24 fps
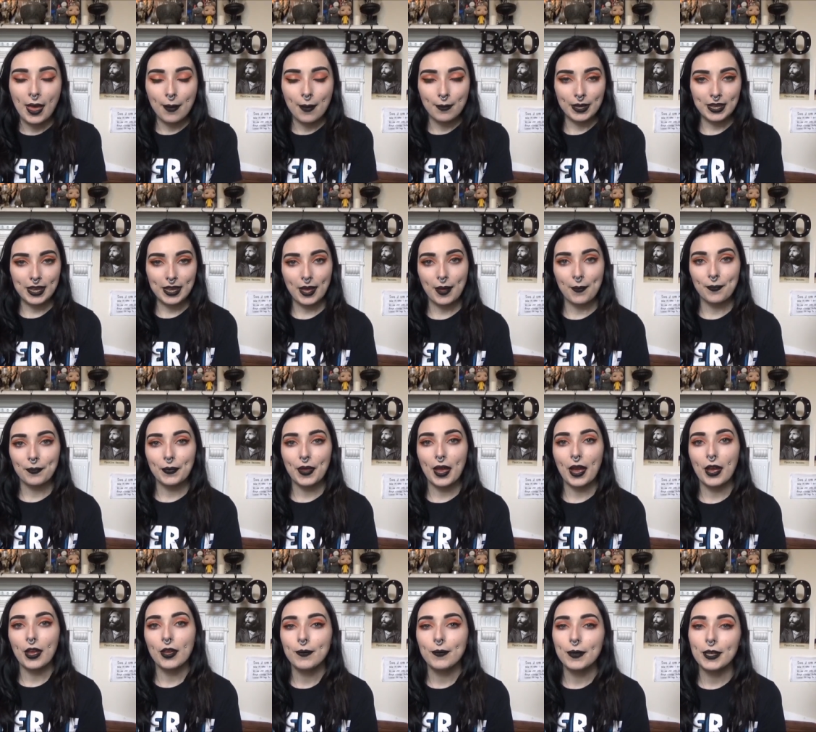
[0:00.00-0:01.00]
But yeah, I
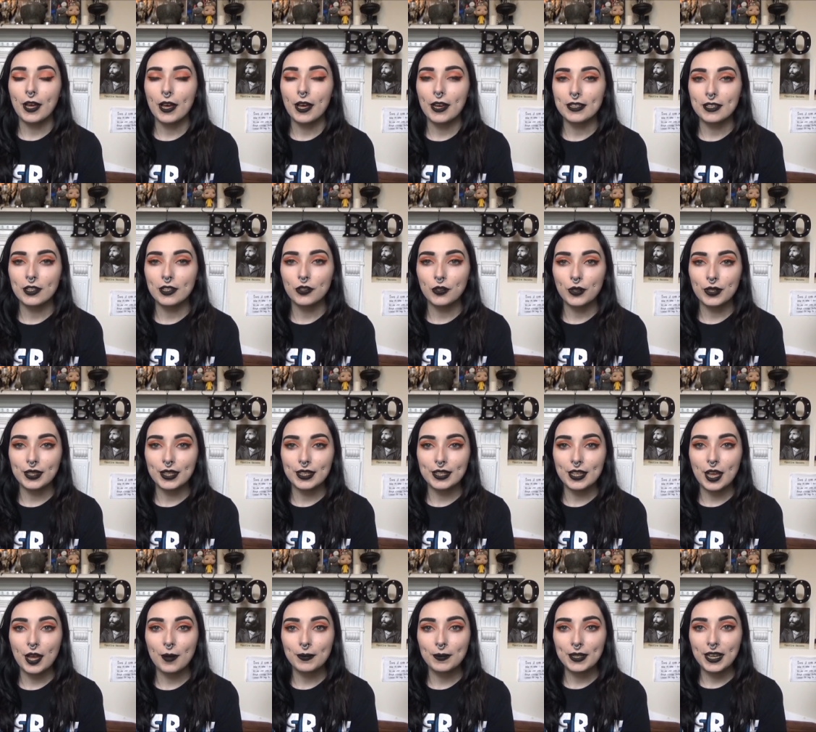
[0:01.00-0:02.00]
hope you guys enjoyed this
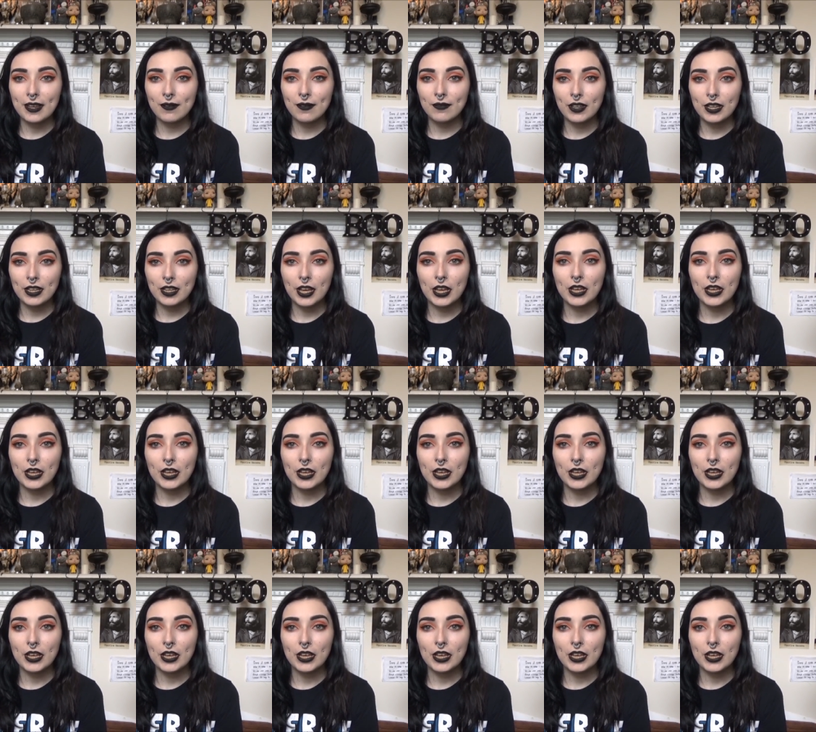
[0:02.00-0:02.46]
update video.